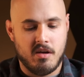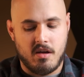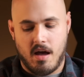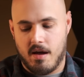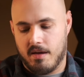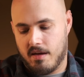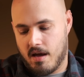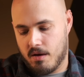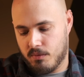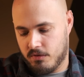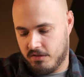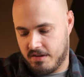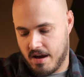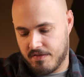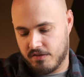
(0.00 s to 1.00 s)
I
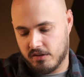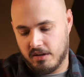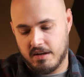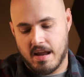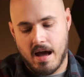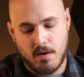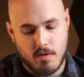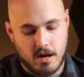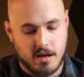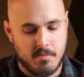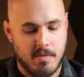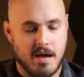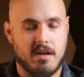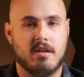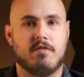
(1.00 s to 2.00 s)
would definitely not
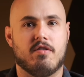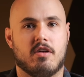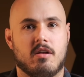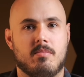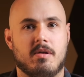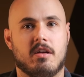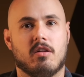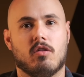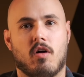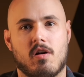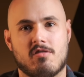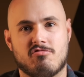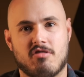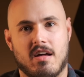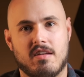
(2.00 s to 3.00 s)
recommend, if you're going to be into
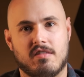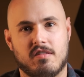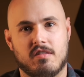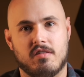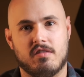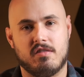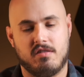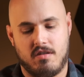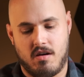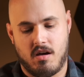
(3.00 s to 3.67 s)
large lenses,